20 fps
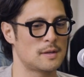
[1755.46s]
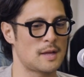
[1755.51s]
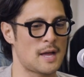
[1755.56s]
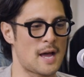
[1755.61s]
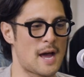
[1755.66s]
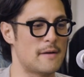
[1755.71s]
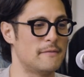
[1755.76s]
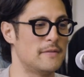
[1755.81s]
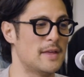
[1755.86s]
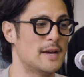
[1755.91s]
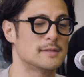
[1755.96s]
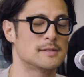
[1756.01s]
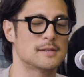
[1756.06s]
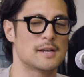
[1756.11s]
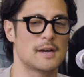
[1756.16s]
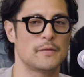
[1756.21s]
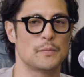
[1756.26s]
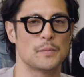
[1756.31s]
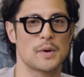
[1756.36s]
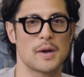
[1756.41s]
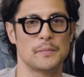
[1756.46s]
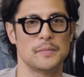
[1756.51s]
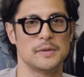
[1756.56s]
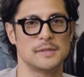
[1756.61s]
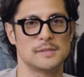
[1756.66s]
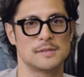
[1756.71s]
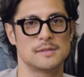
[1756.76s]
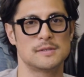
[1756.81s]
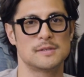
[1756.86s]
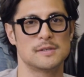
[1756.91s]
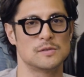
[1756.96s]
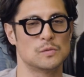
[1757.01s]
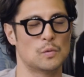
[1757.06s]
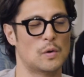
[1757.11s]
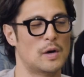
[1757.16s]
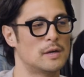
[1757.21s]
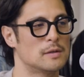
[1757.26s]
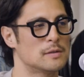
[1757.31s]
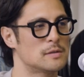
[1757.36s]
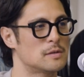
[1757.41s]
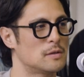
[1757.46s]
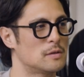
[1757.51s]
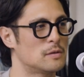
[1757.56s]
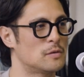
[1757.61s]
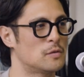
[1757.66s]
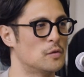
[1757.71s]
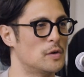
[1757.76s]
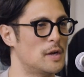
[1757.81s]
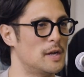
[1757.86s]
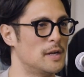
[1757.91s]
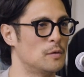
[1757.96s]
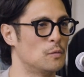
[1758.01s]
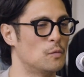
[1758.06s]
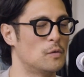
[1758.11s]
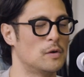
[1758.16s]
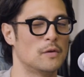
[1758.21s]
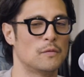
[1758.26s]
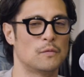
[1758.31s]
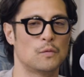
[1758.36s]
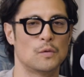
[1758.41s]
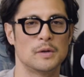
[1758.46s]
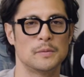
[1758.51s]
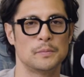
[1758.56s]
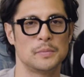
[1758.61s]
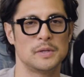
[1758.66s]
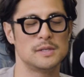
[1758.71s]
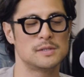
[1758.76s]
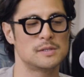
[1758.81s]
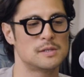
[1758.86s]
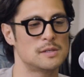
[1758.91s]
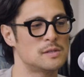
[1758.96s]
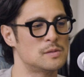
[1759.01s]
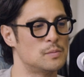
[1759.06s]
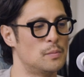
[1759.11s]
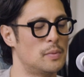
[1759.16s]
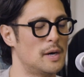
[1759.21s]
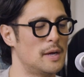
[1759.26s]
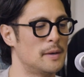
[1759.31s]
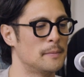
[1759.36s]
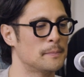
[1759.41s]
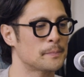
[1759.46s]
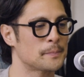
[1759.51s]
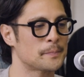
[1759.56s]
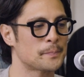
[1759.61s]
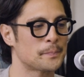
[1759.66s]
have that side of my business as well, creating one pieces. But